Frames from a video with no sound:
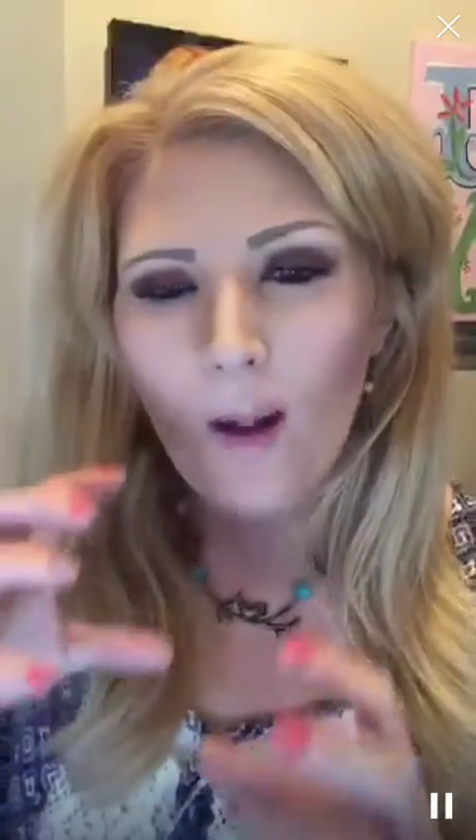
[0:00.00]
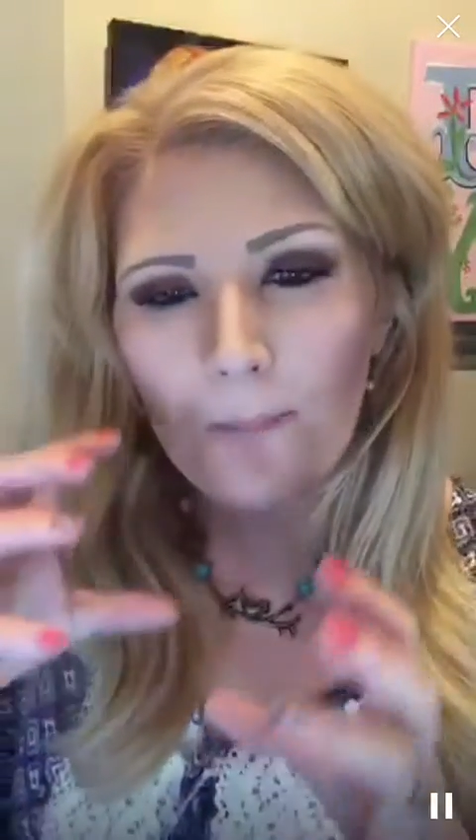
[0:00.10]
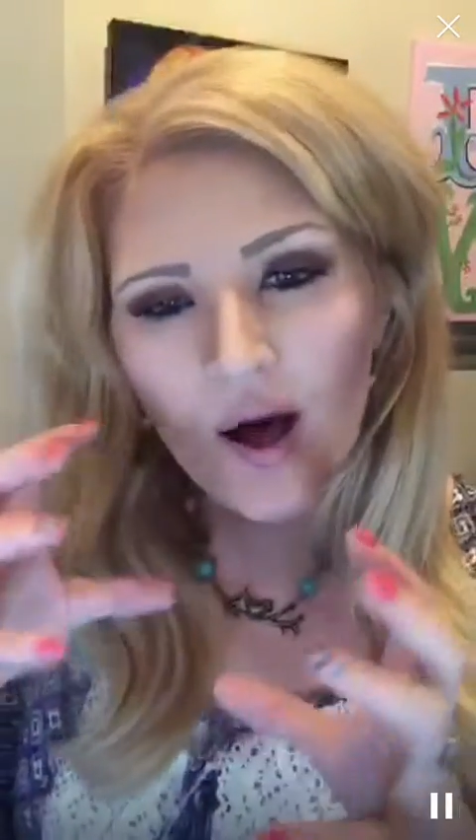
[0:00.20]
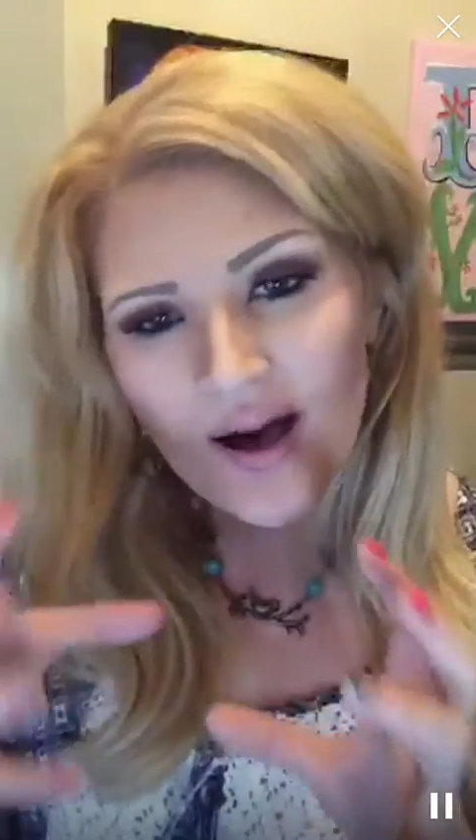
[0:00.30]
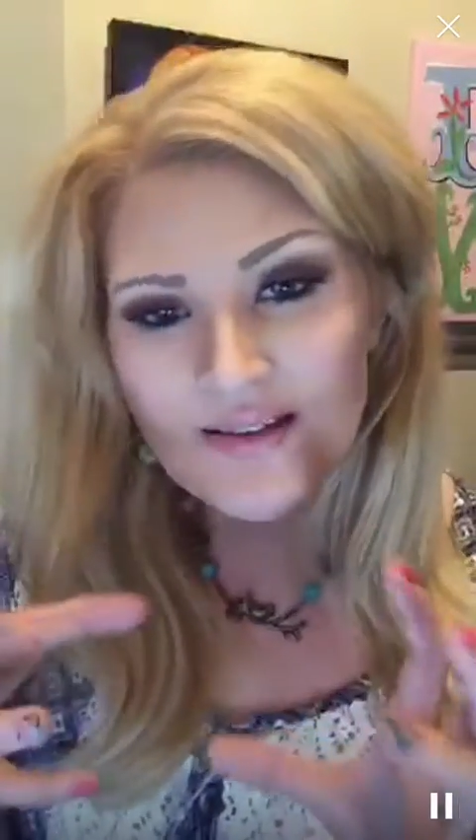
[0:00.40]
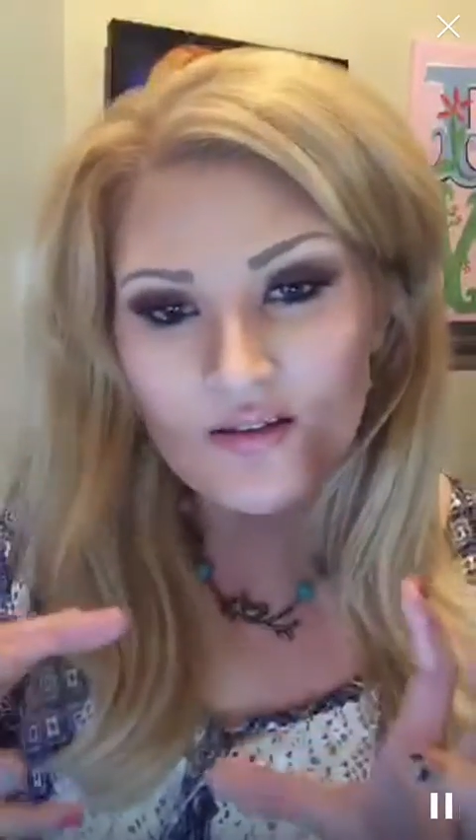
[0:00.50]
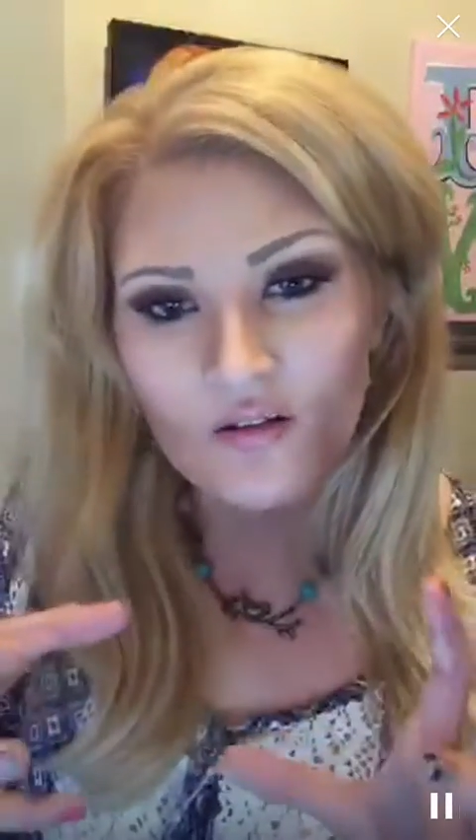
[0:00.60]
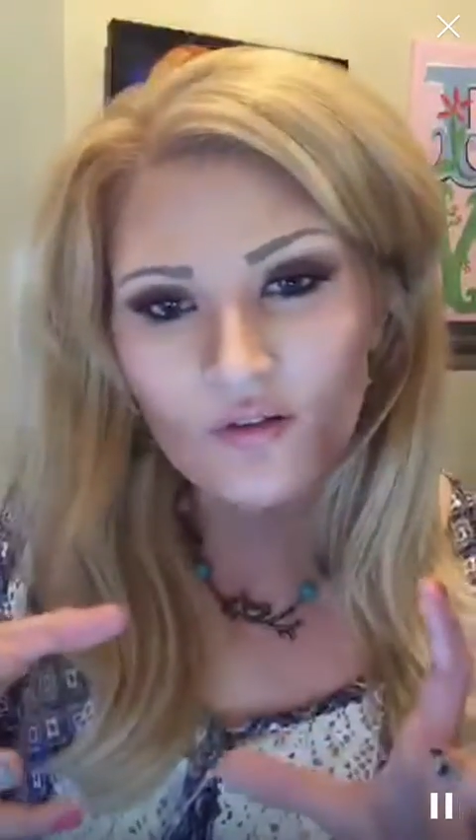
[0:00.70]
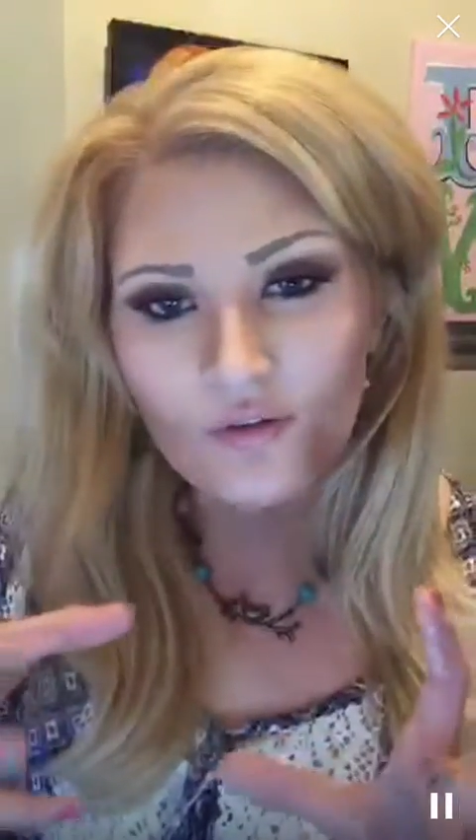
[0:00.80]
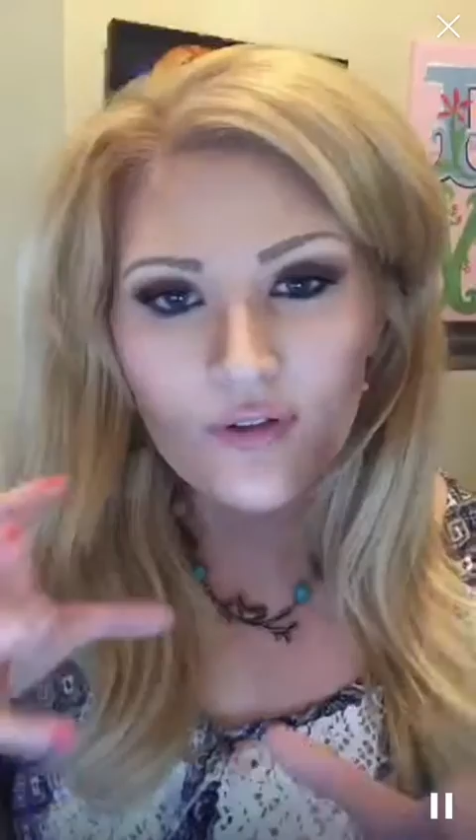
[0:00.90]

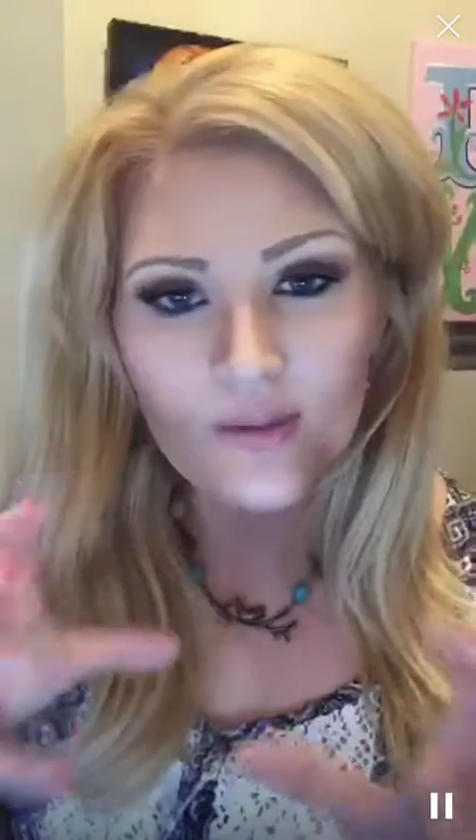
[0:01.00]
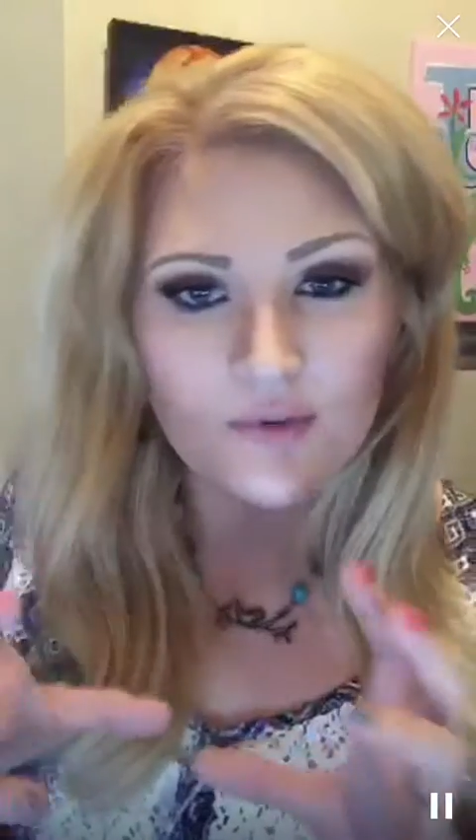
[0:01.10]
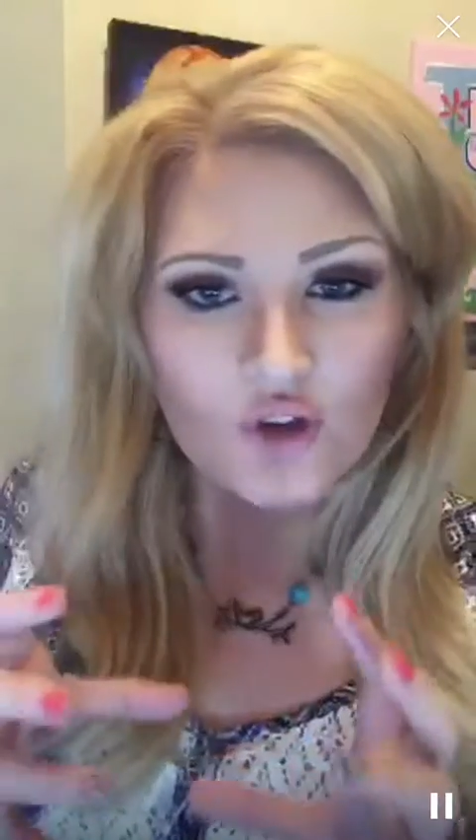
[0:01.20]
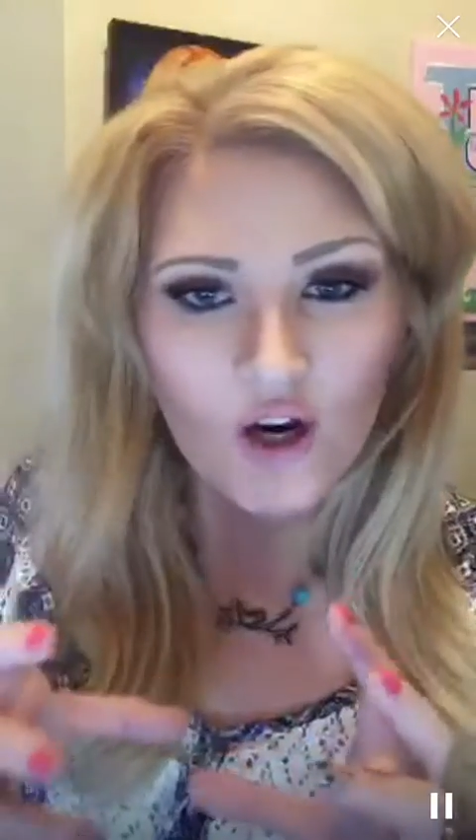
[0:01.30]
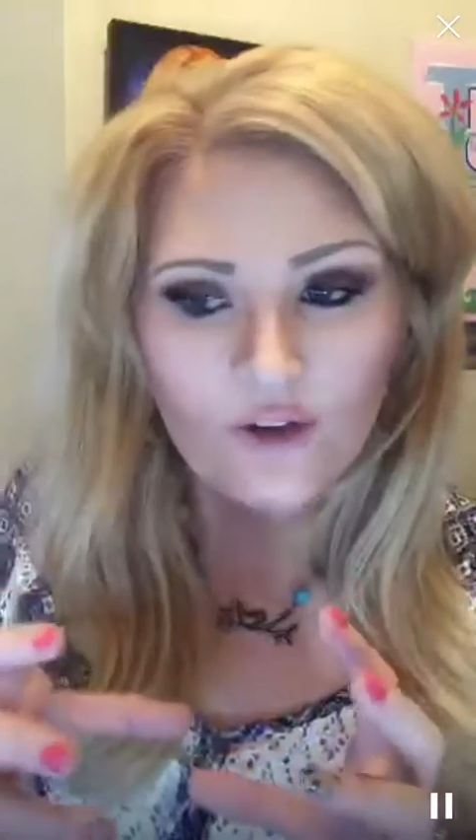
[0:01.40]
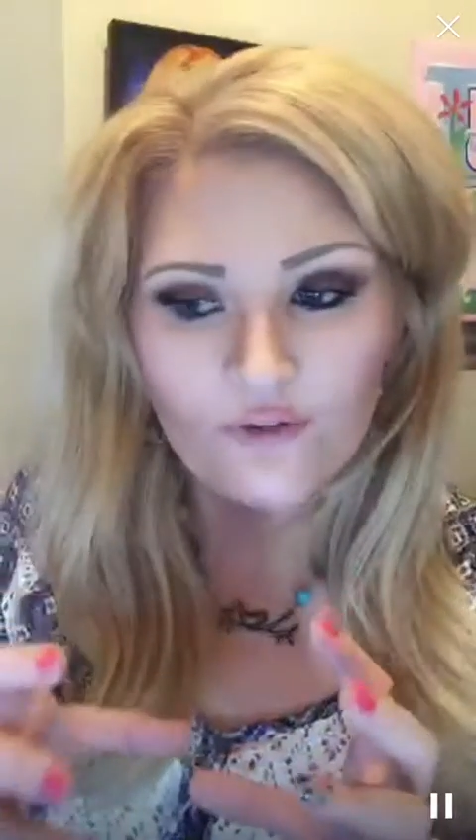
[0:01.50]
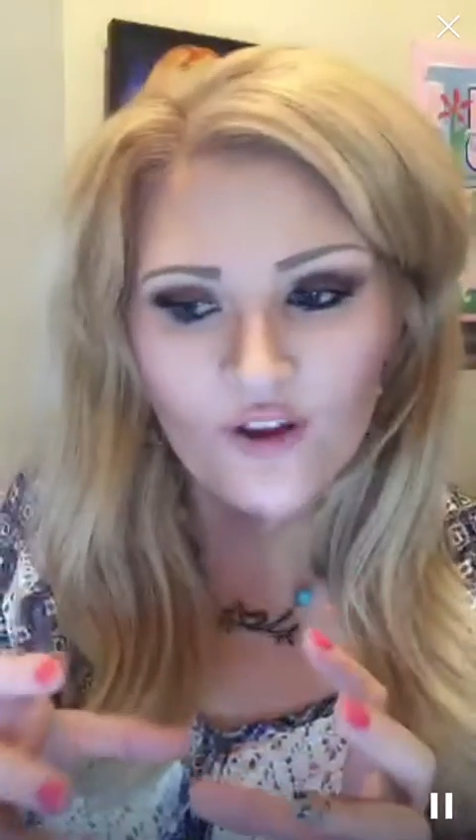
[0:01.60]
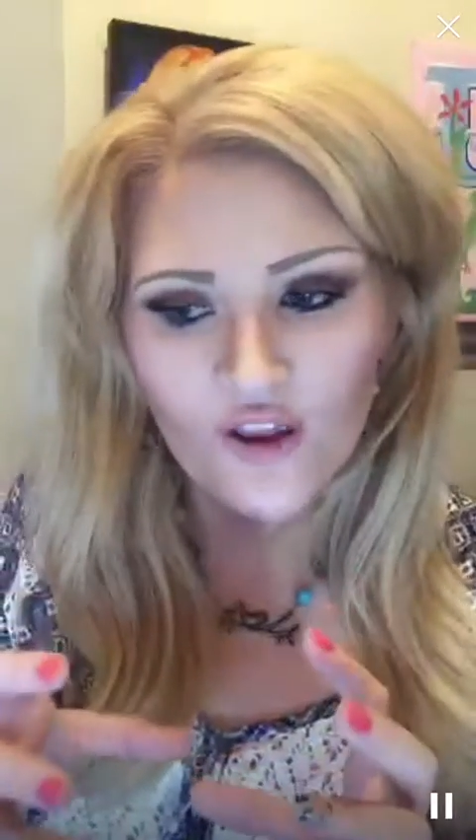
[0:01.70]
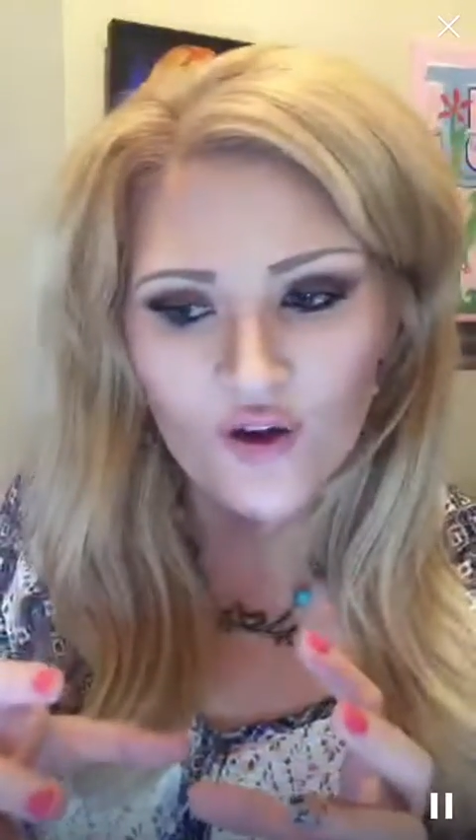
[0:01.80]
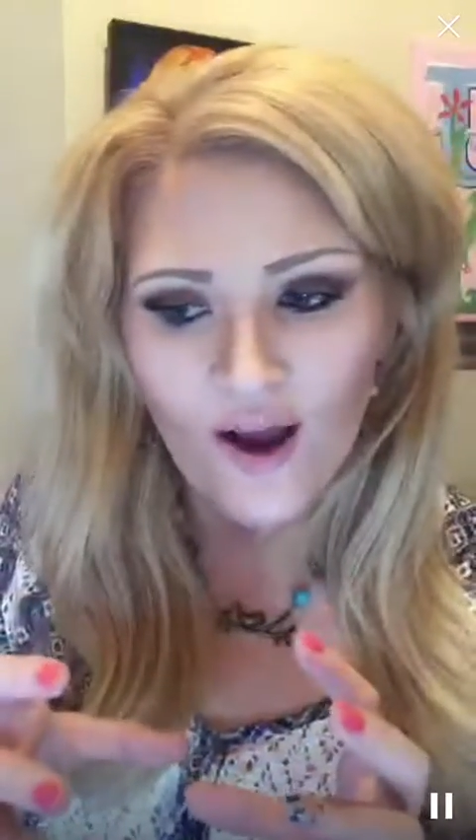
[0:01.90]
puzzle for them to try to
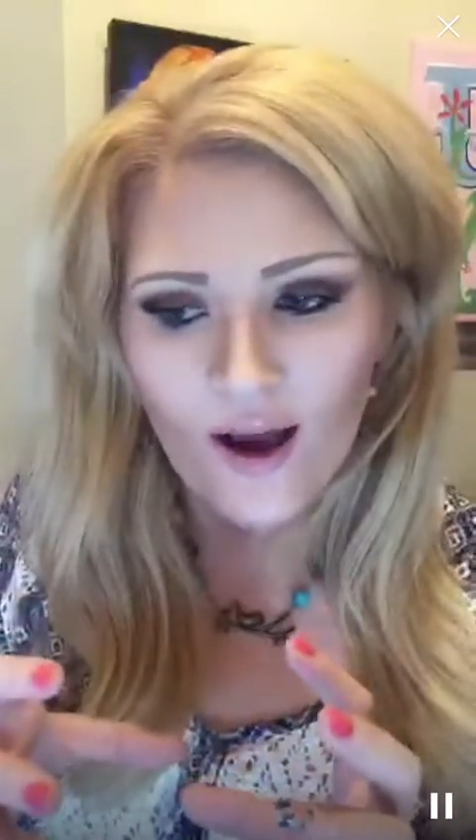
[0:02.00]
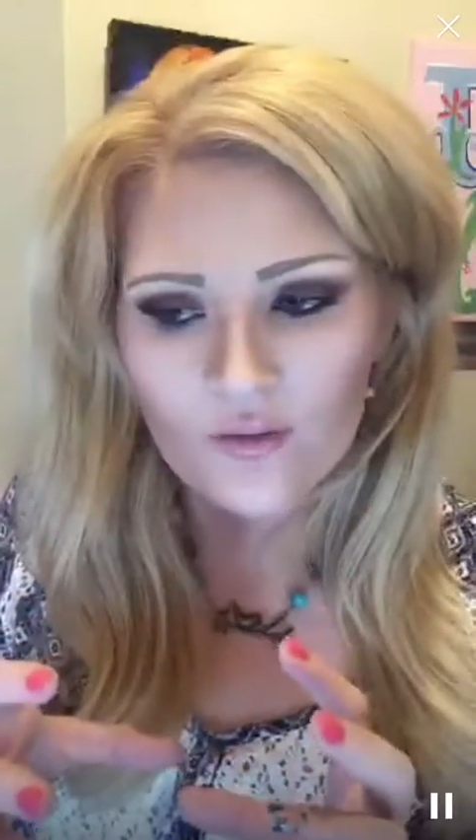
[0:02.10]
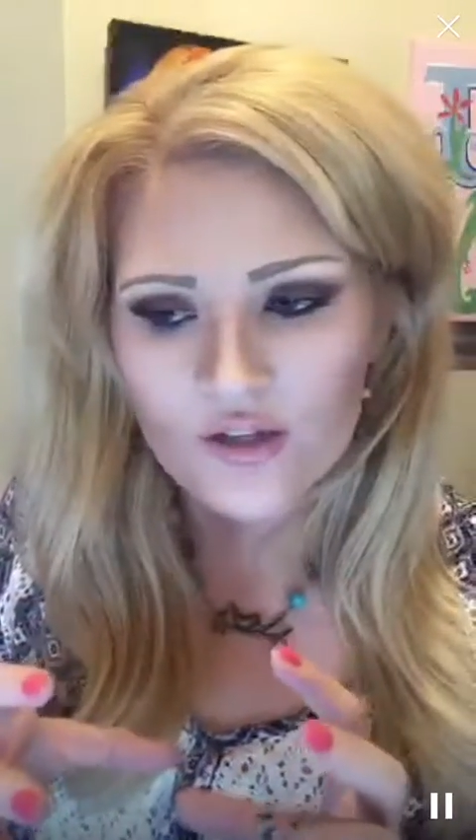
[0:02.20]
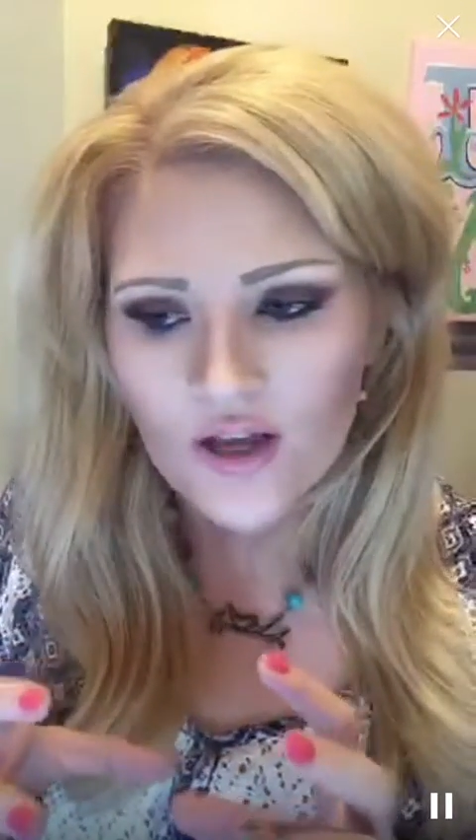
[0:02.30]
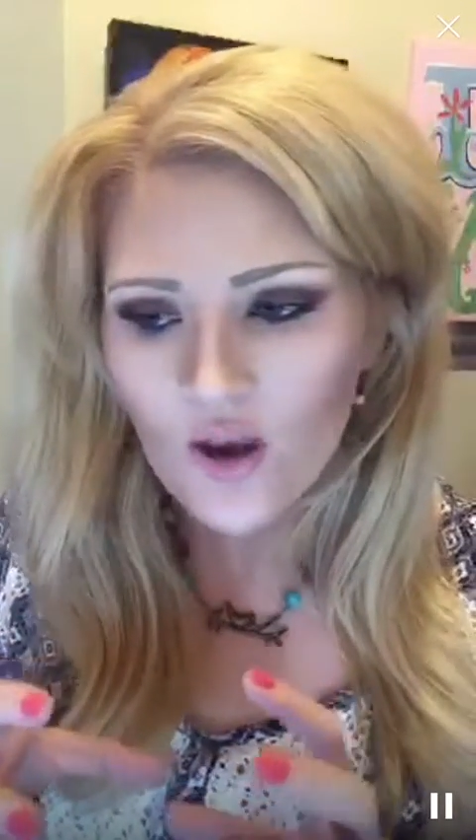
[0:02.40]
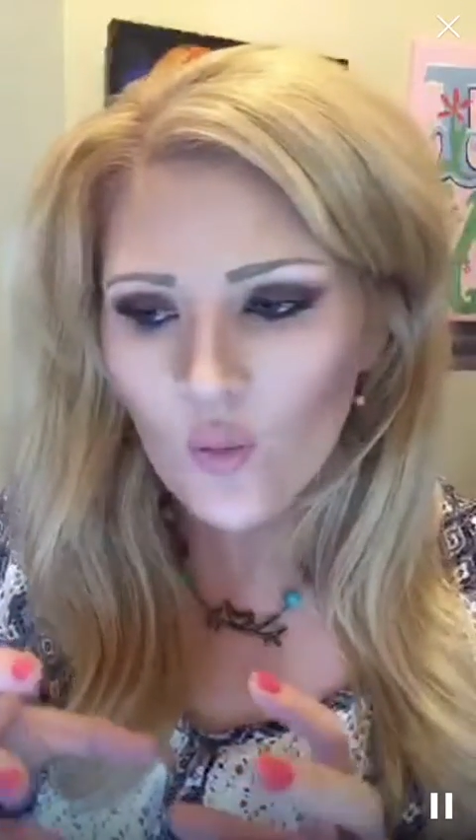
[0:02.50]
figure out,